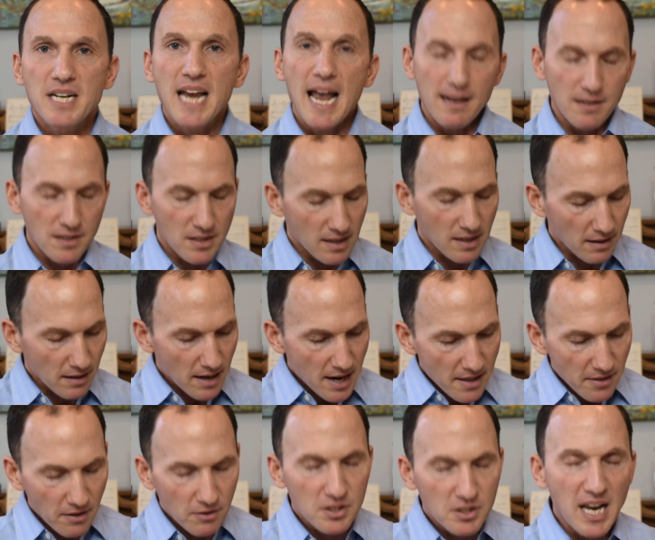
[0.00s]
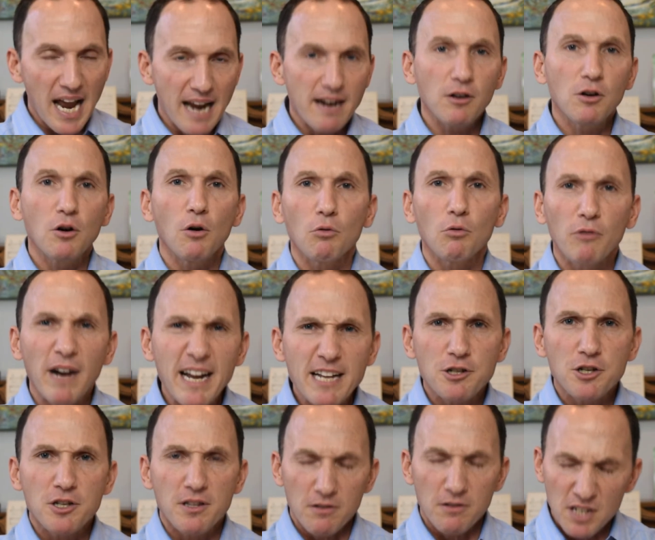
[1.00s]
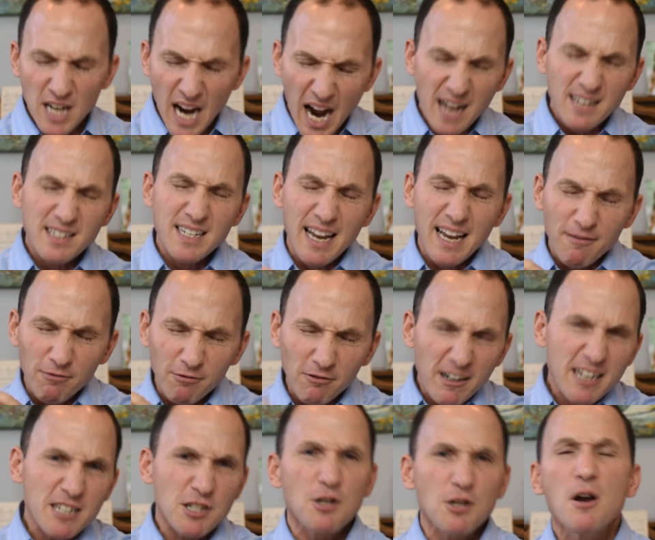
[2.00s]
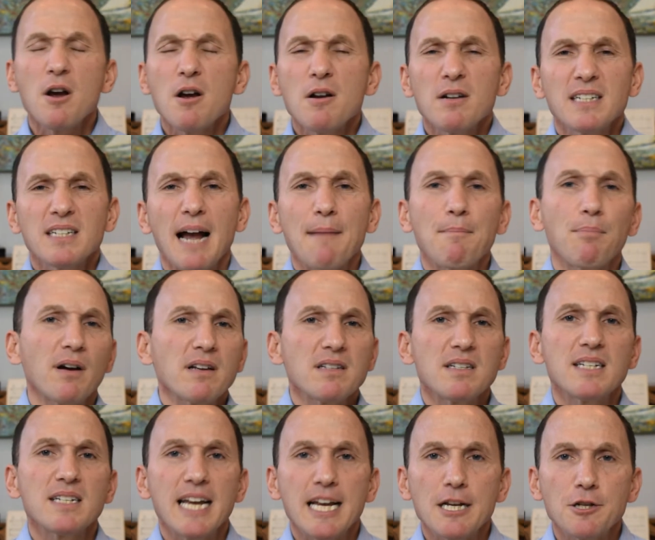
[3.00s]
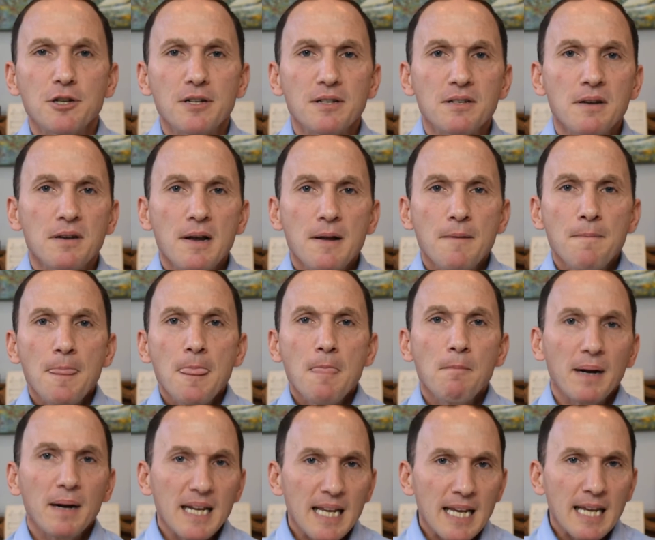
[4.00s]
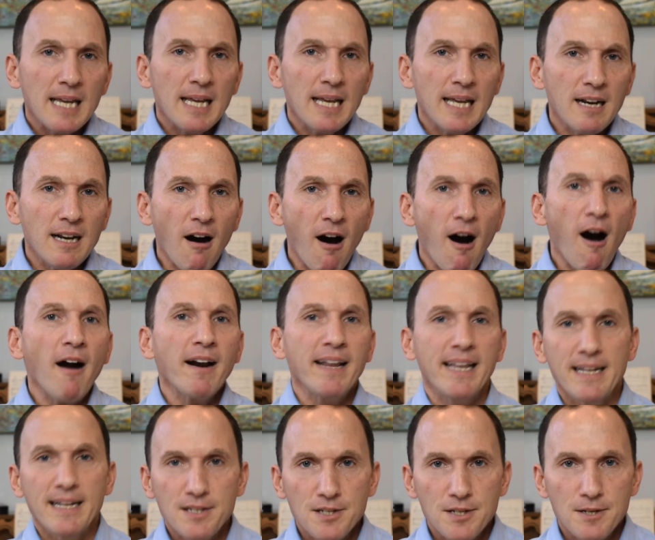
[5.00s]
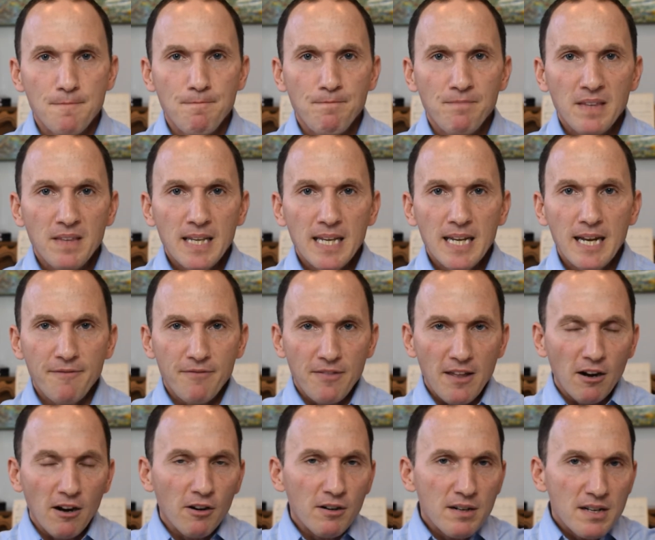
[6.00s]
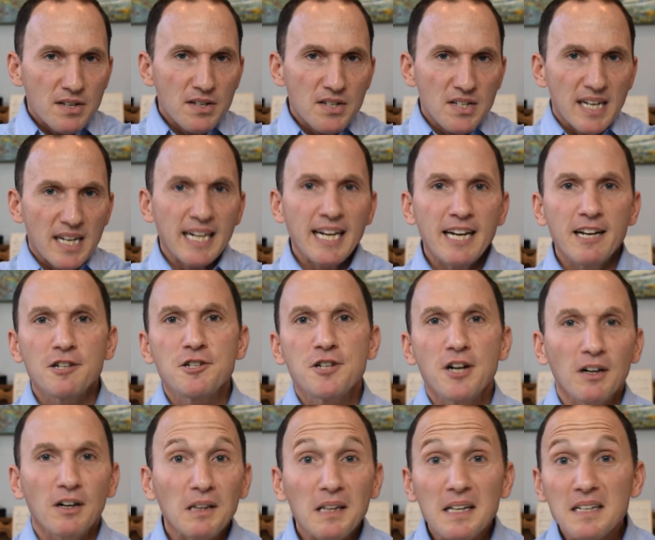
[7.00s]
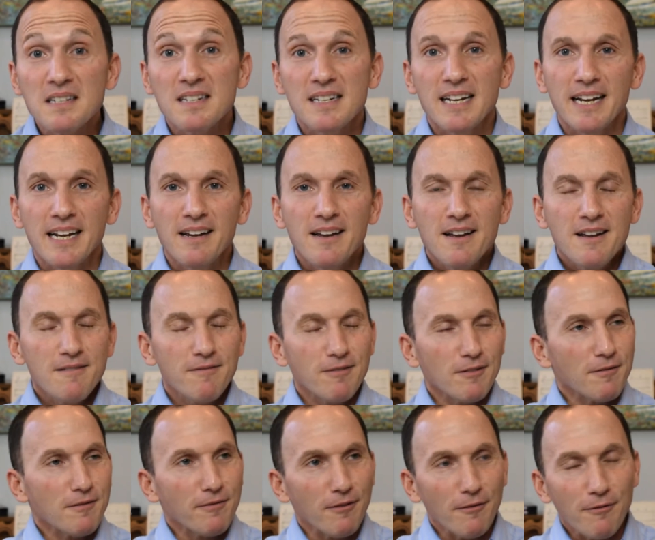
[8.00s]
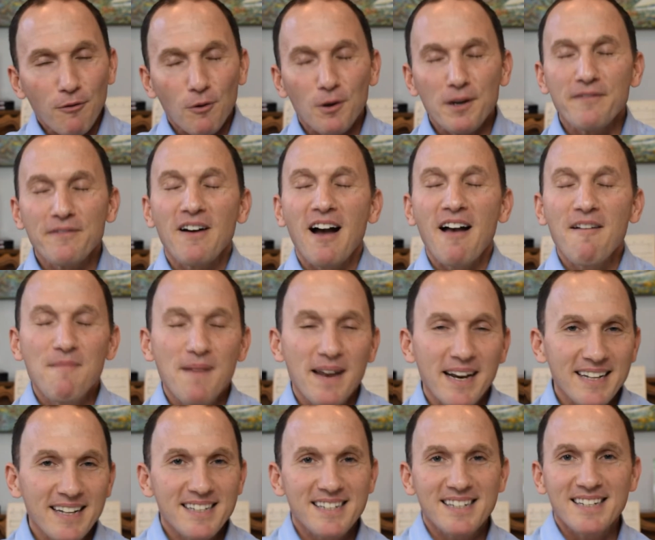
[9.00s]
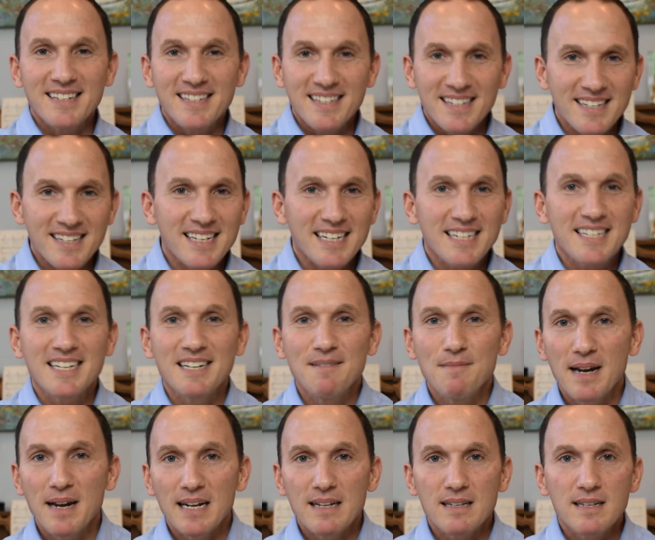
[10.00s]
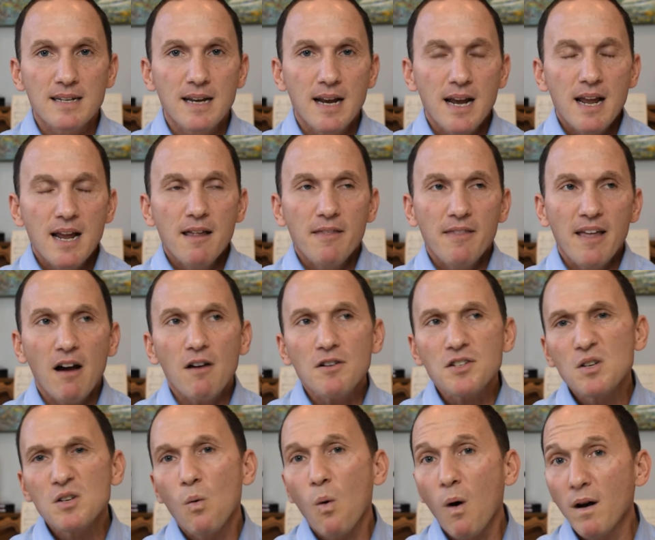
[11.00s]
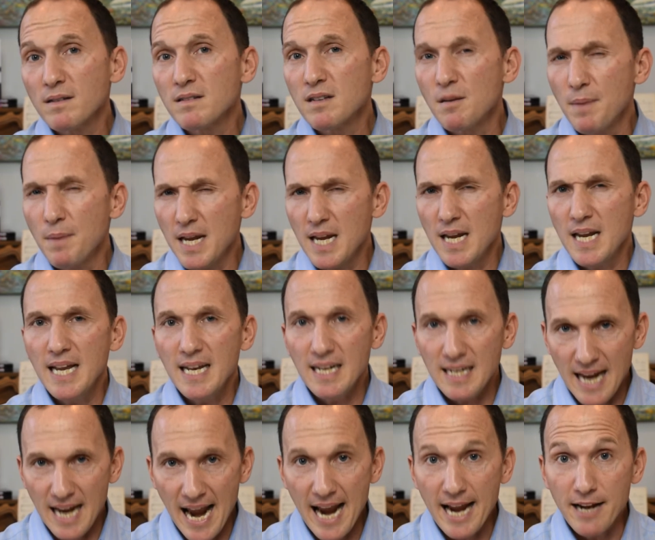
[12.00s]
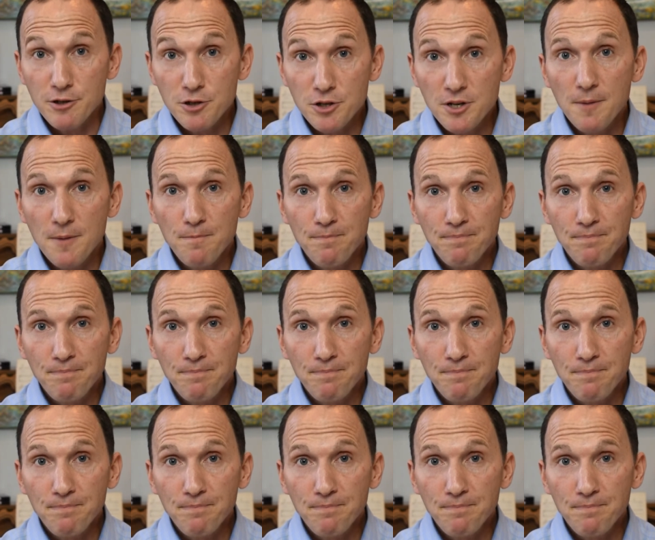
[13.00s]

yes, they're technical rich, there's content rich type presentations, but an audience, if they're sitting in a chair listening for 45 minutes to 60 minutes, they also want to be engaged.